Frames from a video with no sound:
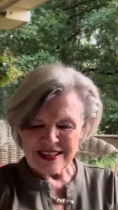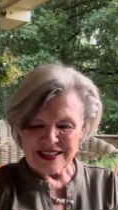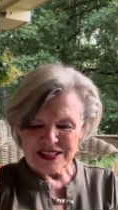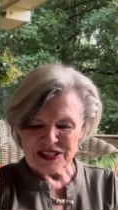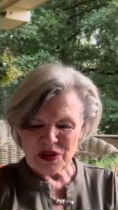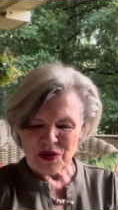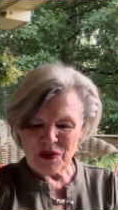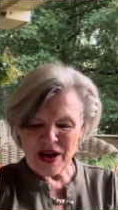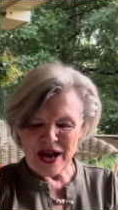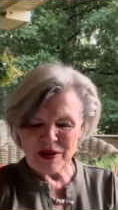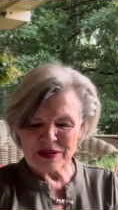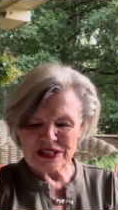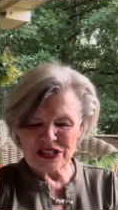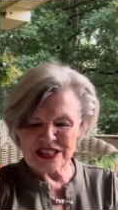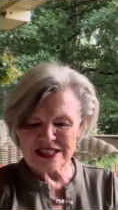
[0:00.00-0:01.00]
So I
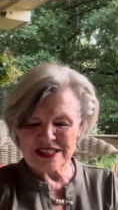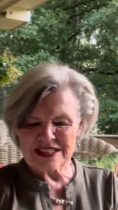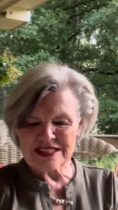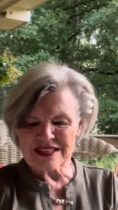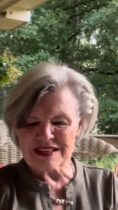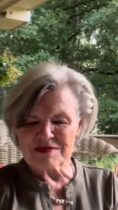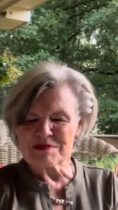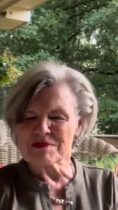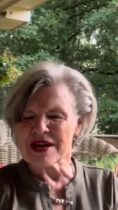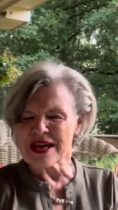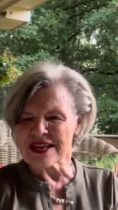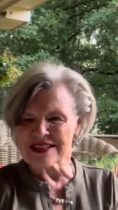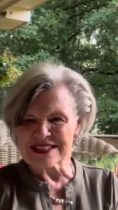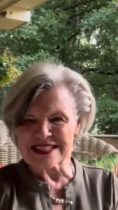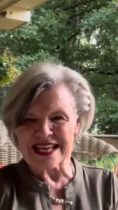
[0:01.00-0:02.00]
was just
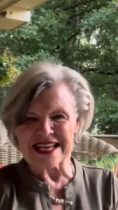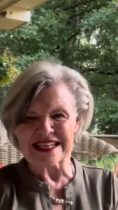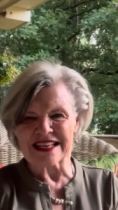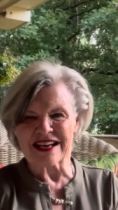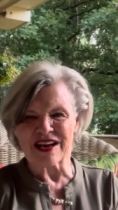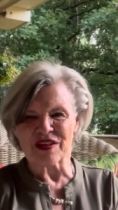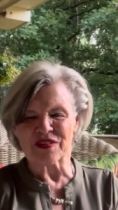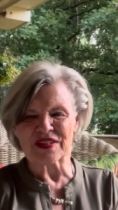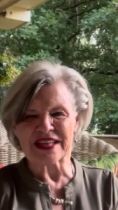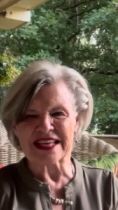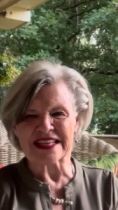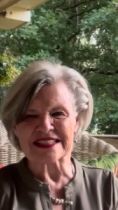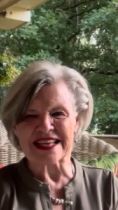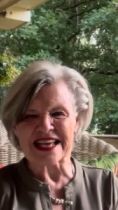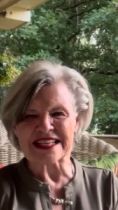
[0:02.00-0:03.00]
meditating on
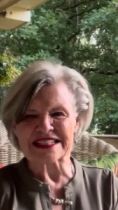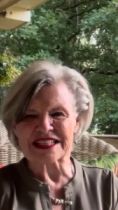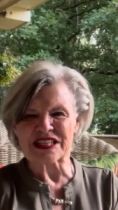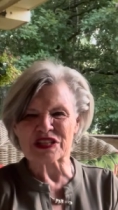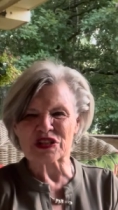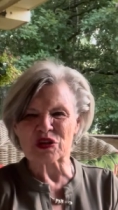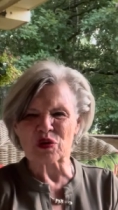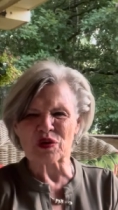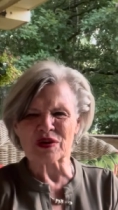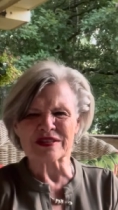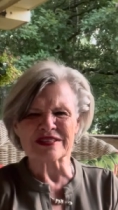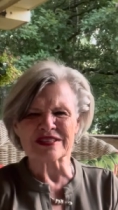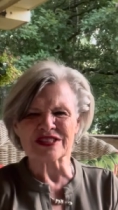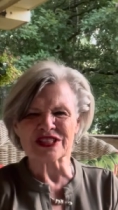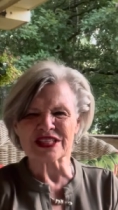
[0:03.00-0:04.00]
this, asking the Lord
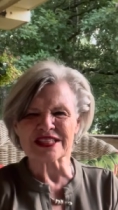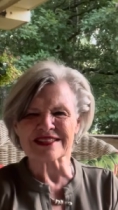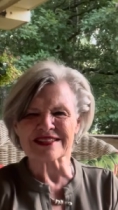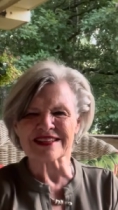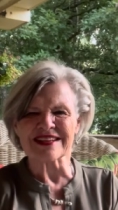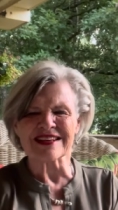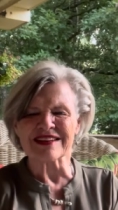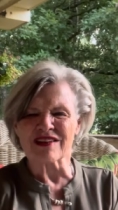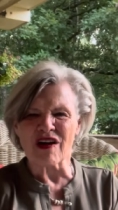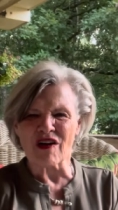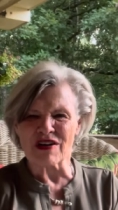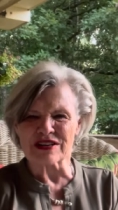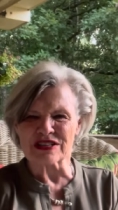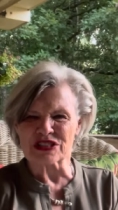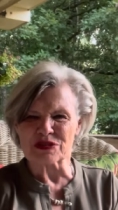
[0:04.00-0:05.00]
to just
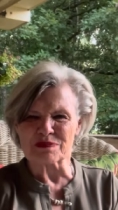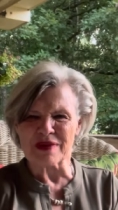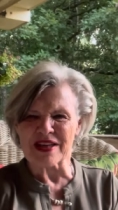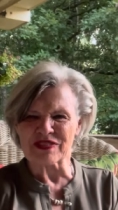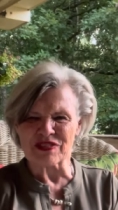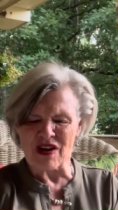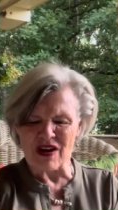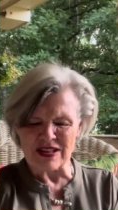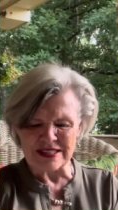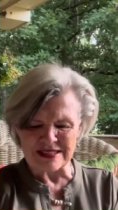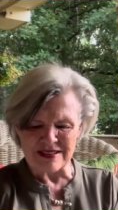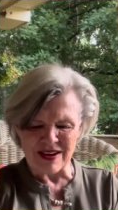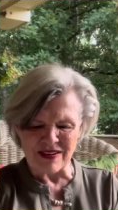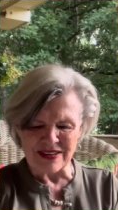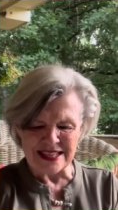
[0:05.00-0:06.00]
enlarge my thoughts
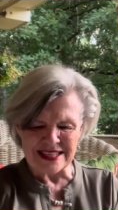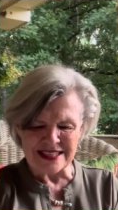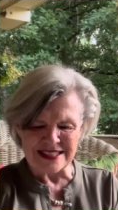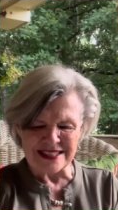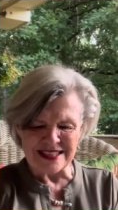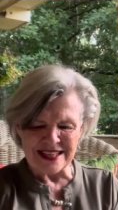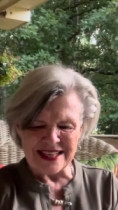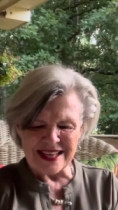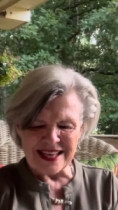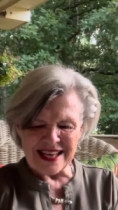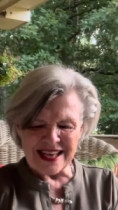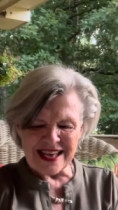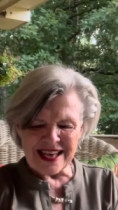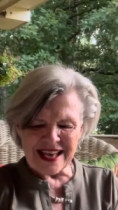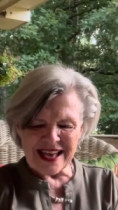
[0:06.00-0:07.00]
on it.
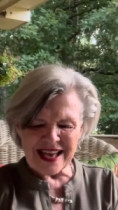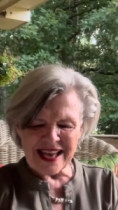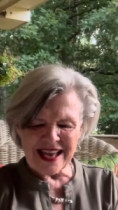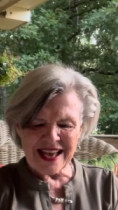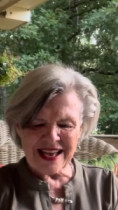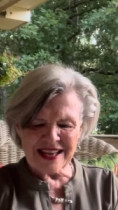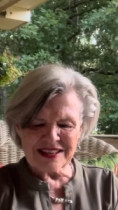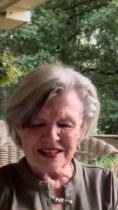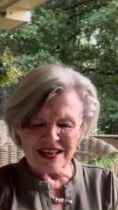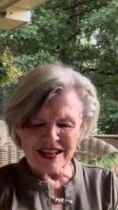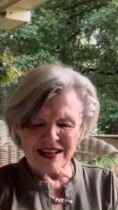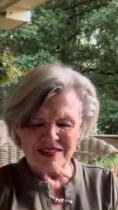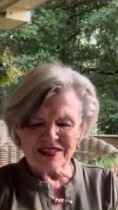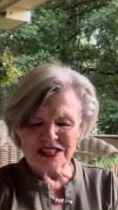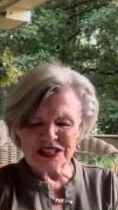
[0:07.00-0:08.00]
And
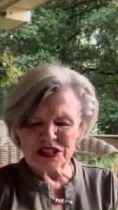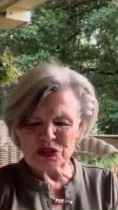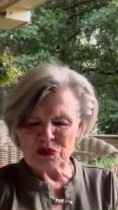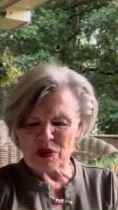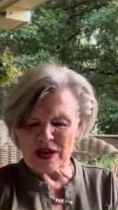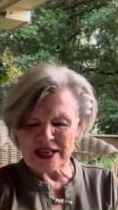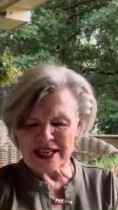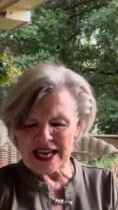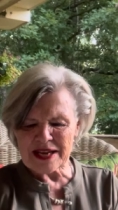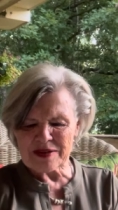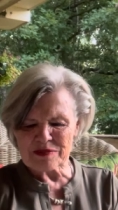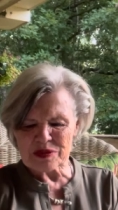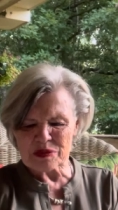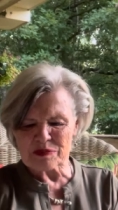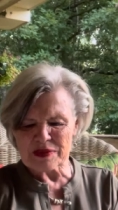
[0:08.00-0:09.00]
this is what
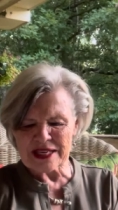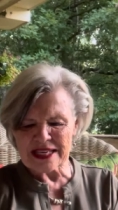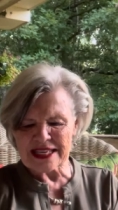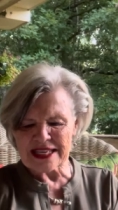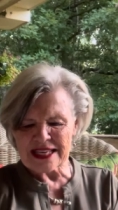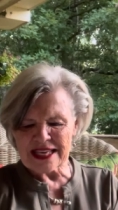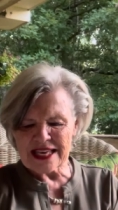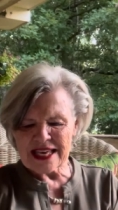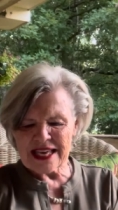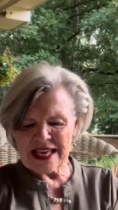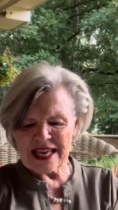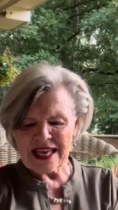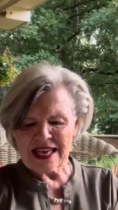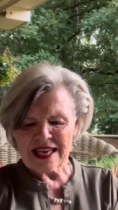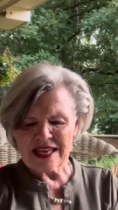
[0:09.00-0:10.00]
came to me
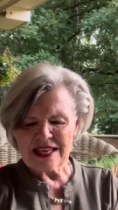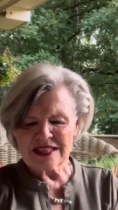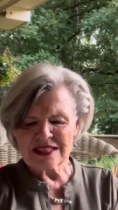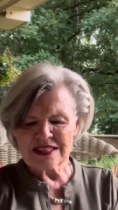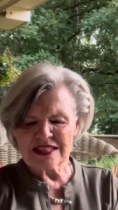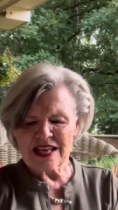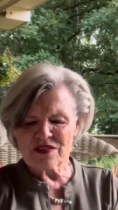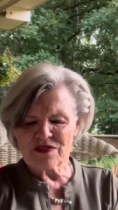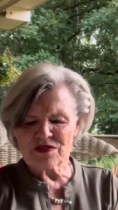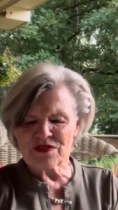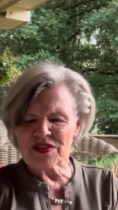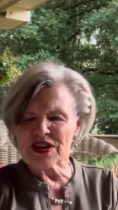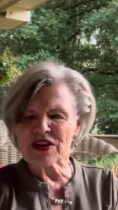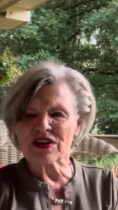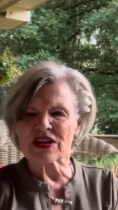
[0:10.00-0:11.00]
is that
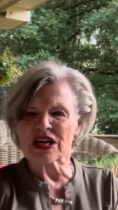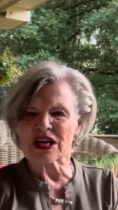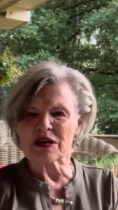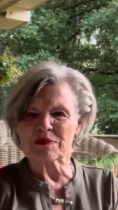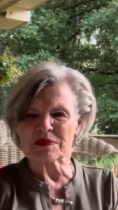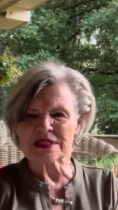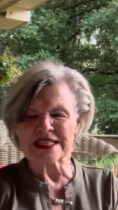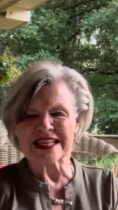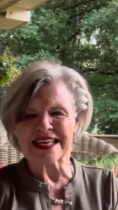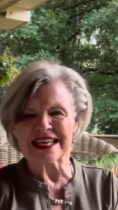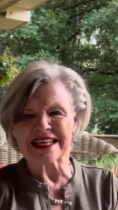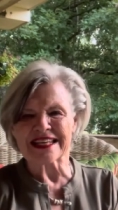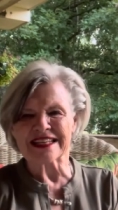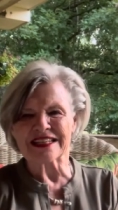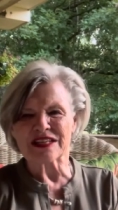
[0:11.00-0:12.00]
fear comes
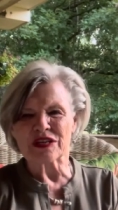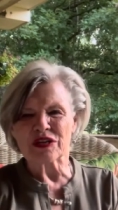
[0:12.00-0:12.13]
in